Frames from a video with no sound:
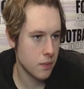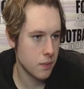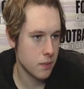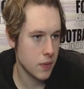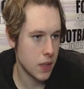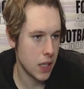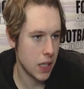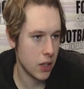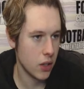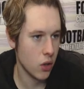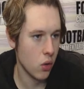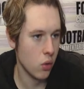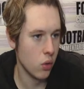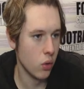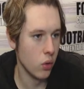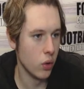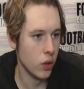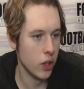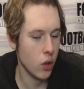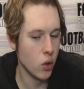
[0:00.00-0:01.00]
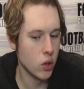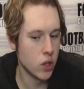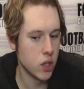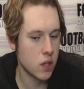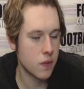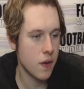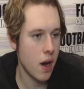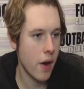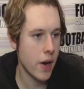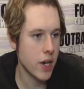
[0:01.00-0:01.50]
Header only goes as
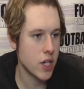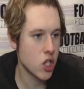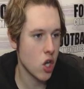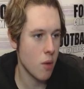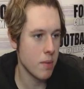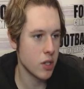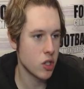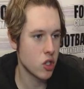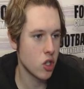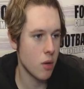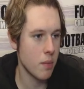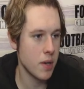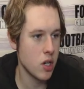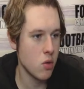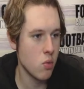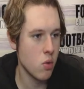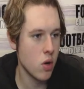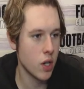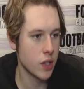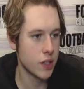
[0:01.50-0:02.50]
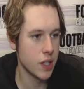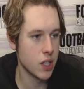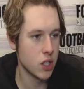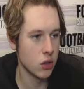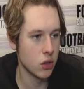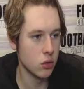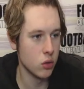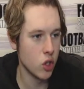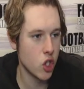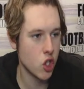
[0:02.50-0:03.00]
far as Scott McTominay, who works it to
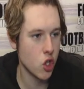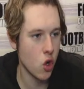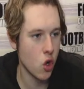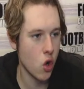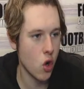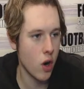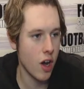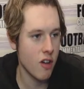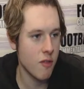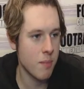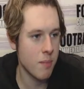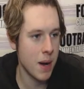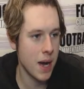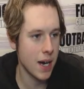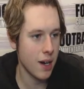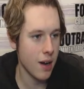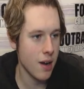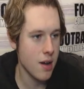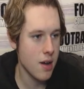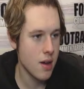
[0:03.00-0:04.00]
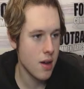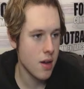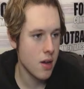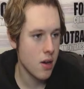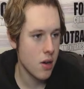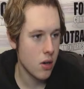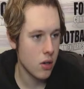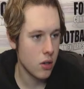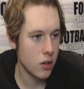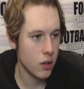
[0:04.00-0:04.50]
Luke Shaw at left back
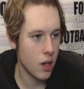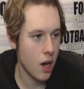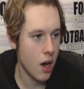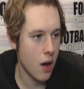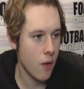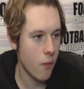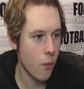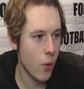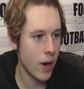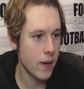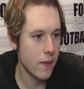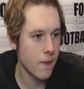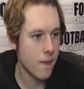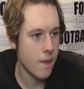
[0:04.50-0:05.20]
on the halfway.